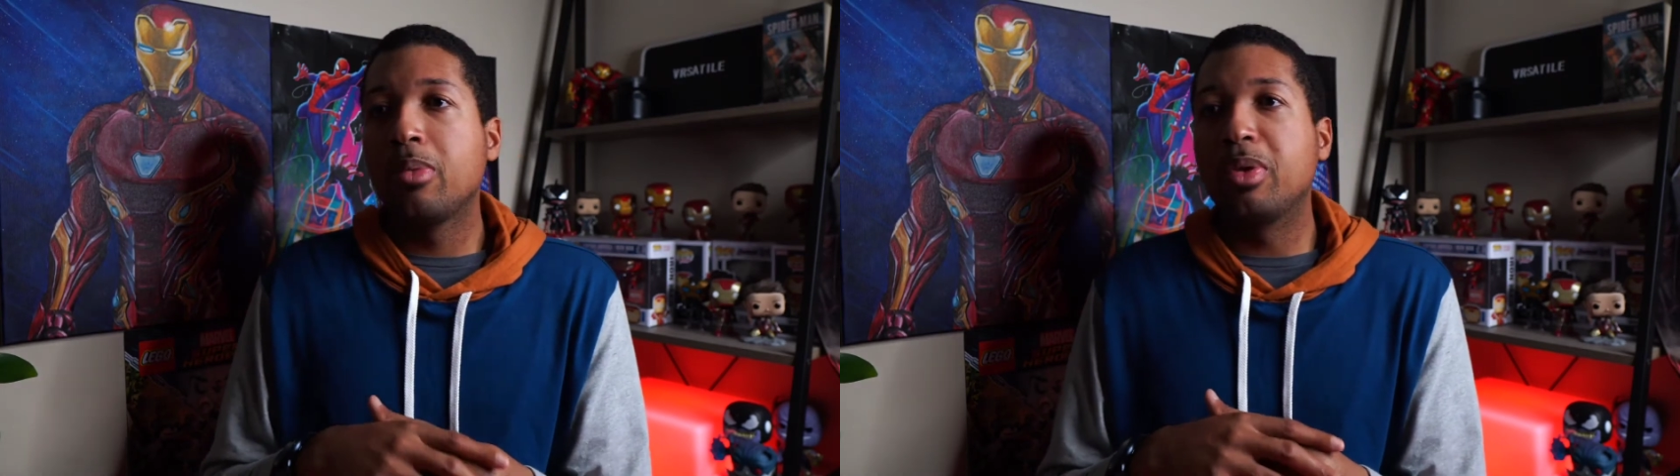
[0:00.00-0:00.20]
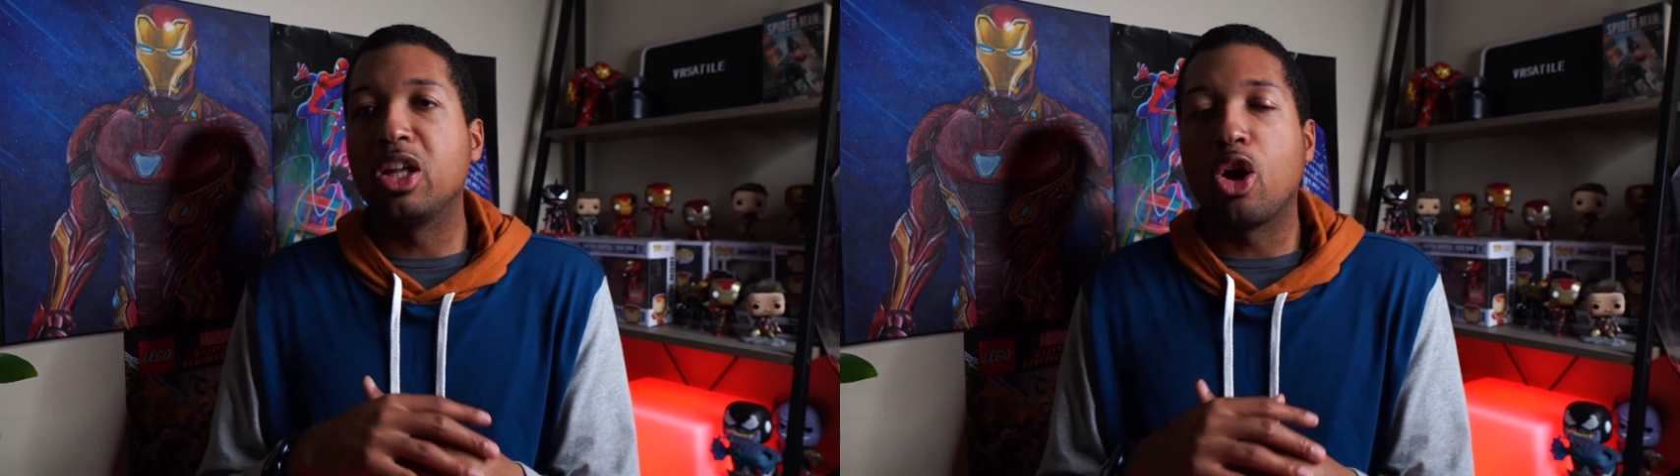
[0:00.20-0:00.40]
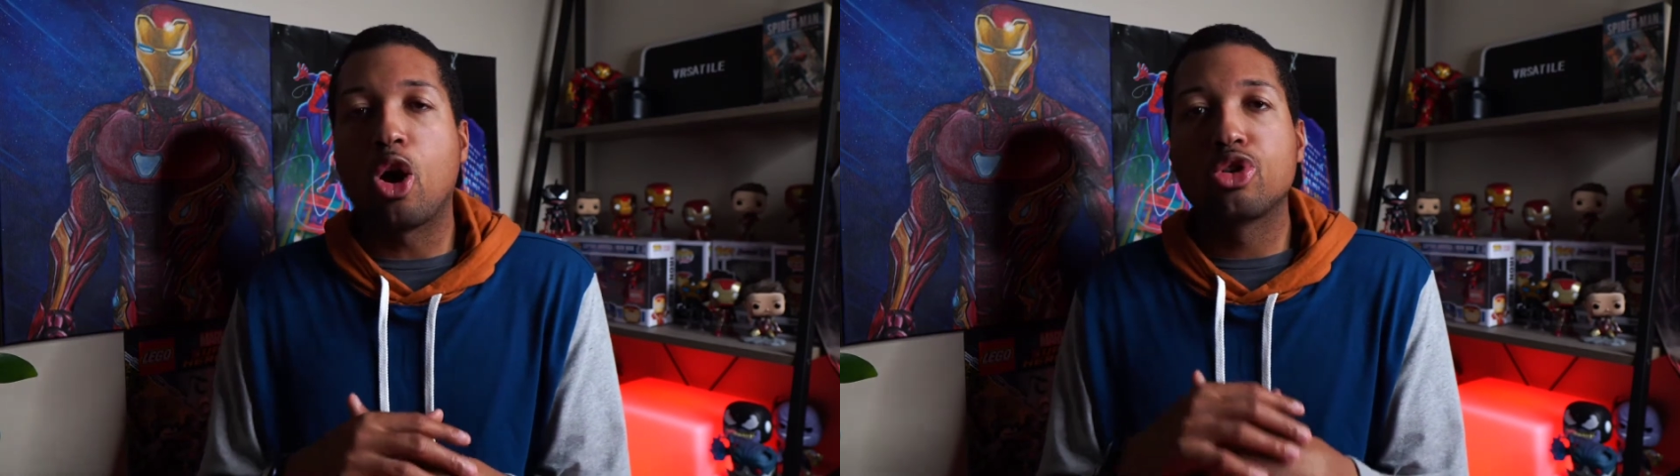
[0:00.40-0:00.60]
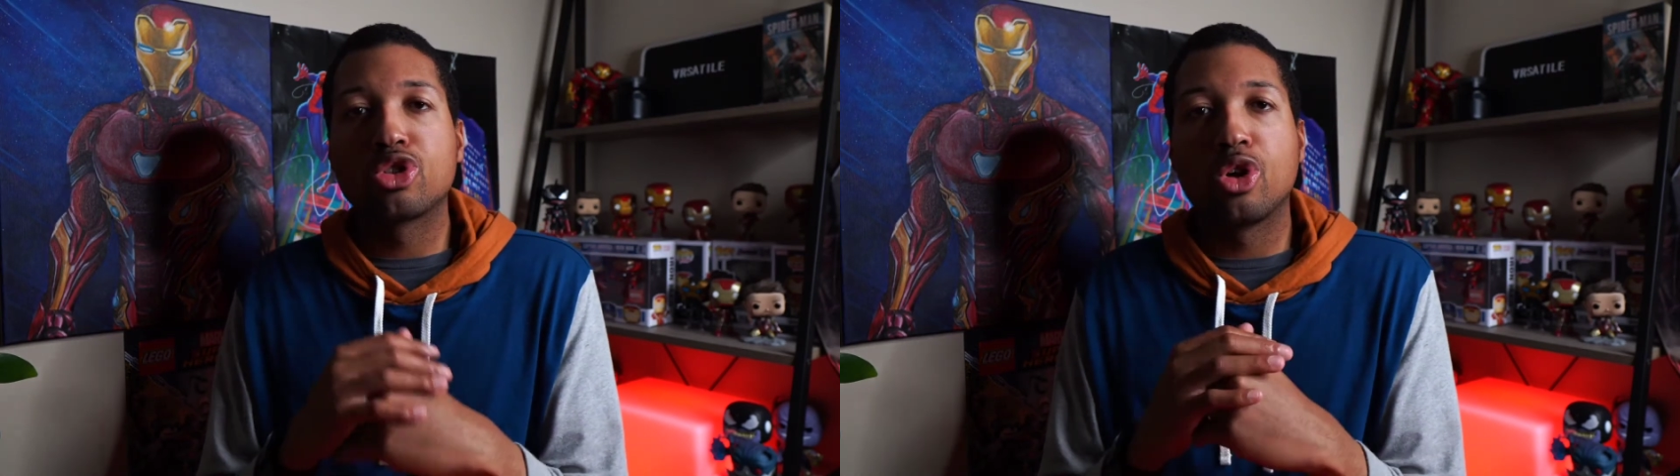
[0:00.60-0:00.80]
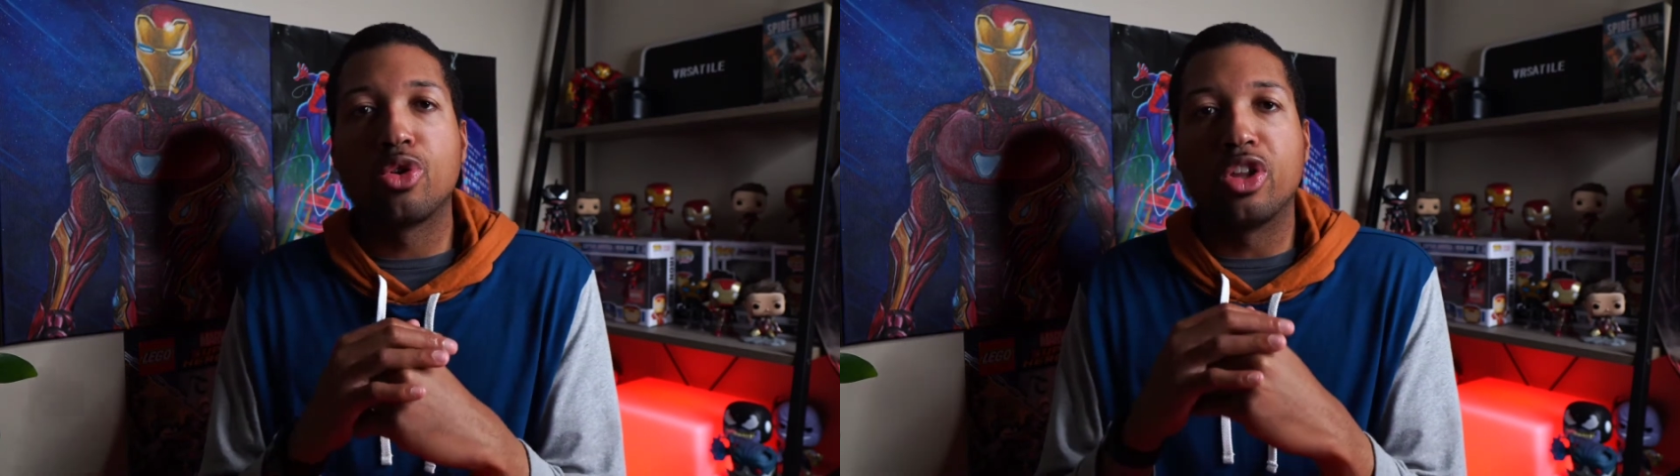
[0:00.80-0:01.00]
but then
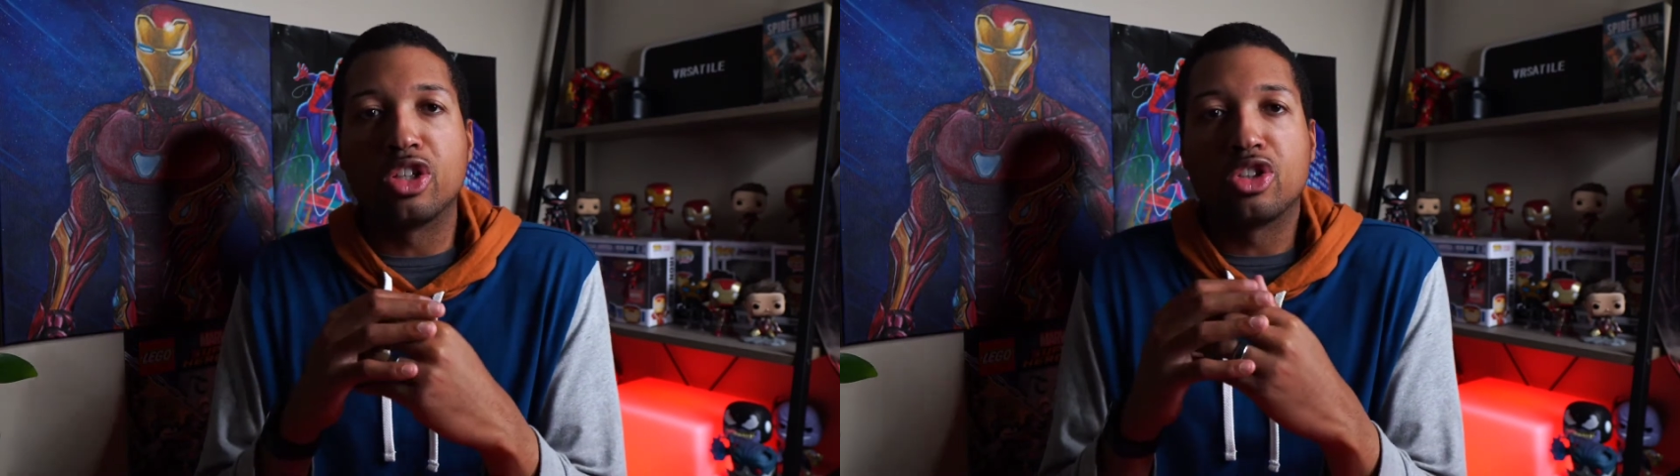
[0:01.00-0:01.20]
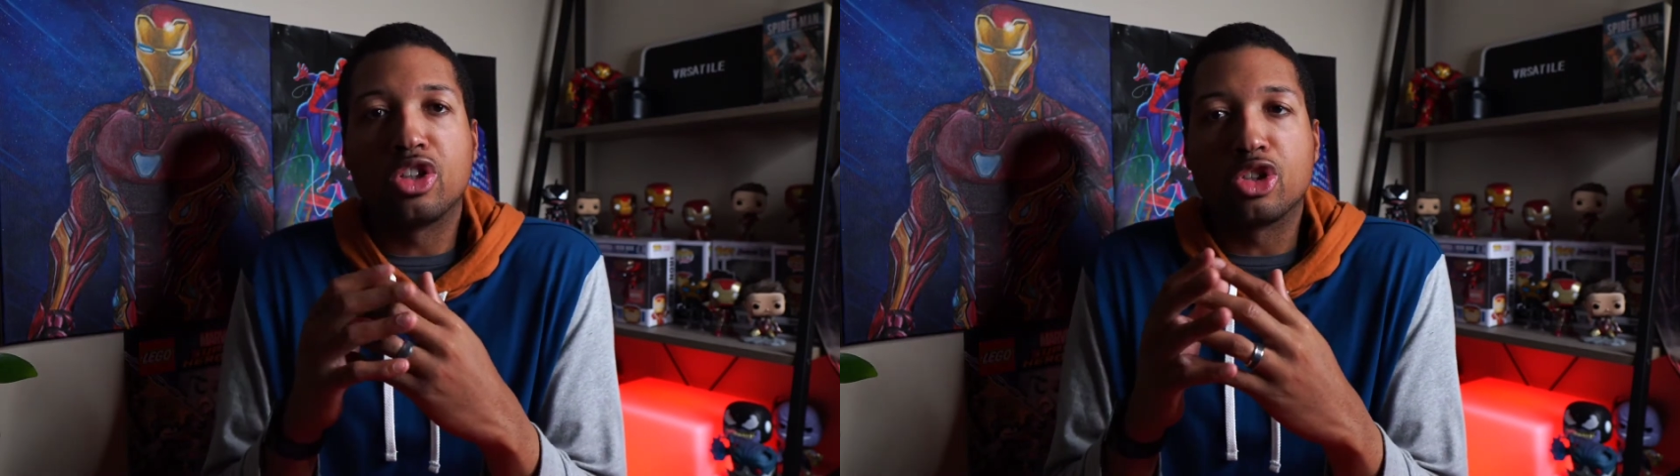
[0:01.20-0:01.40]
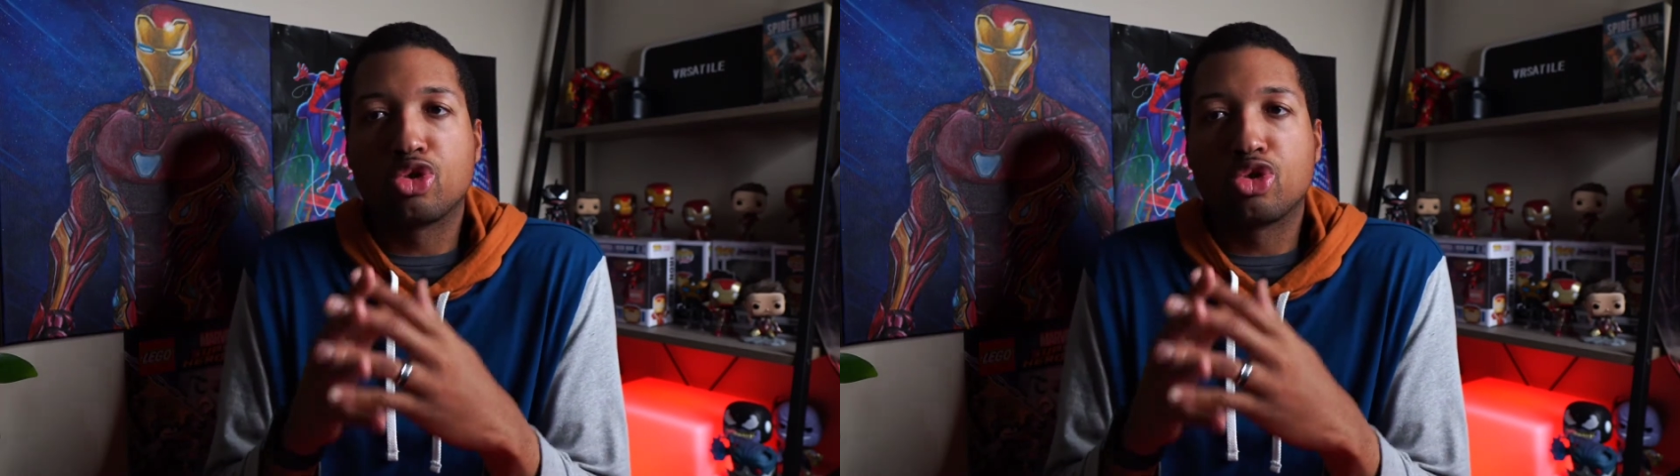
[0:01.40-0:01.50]
also the